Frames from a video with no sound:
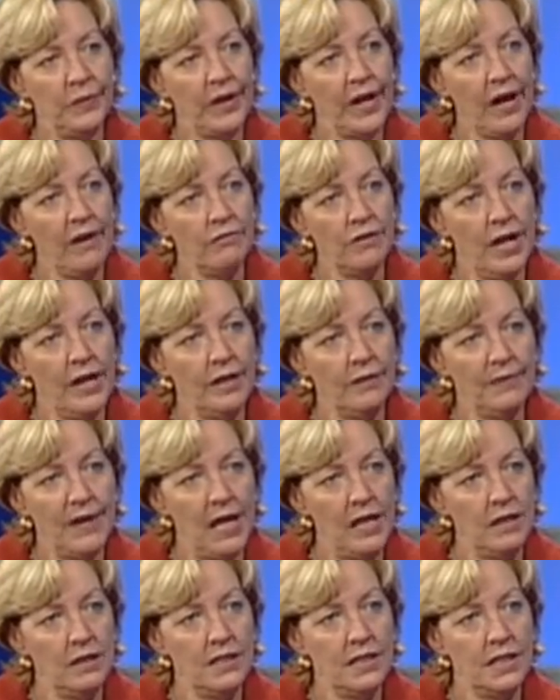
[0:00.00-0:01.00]
when I write a
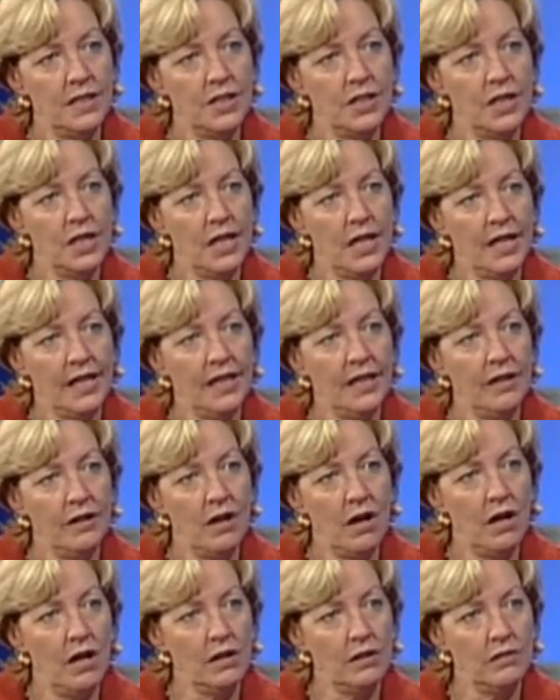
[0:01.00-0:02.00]
politician and I get an
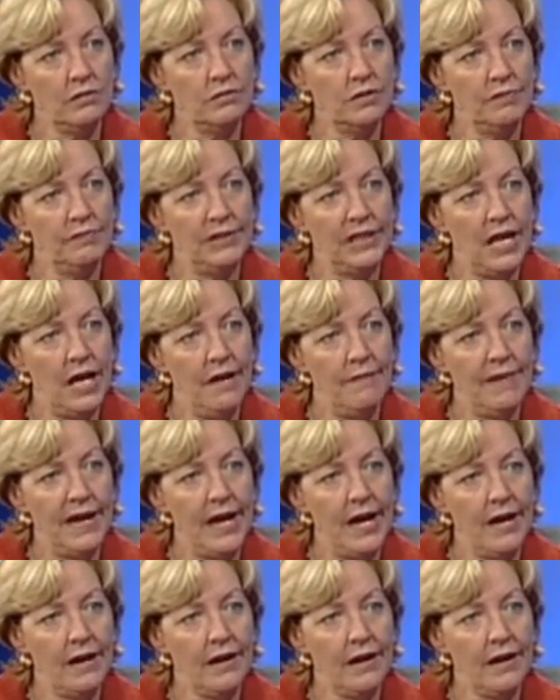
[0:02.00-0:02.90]
auto reply back.